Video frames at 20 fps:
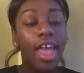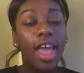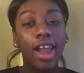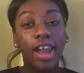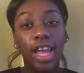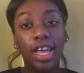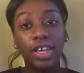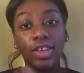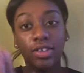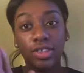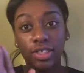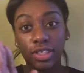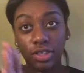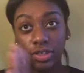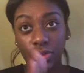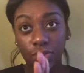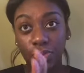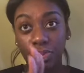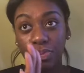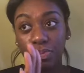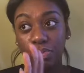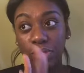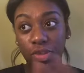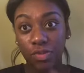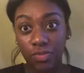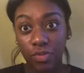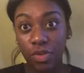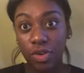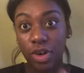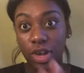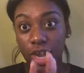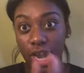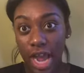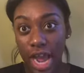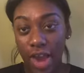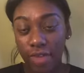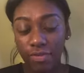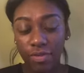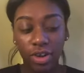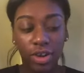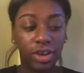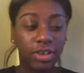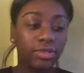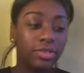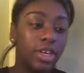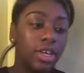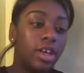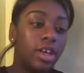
and I use this before and after.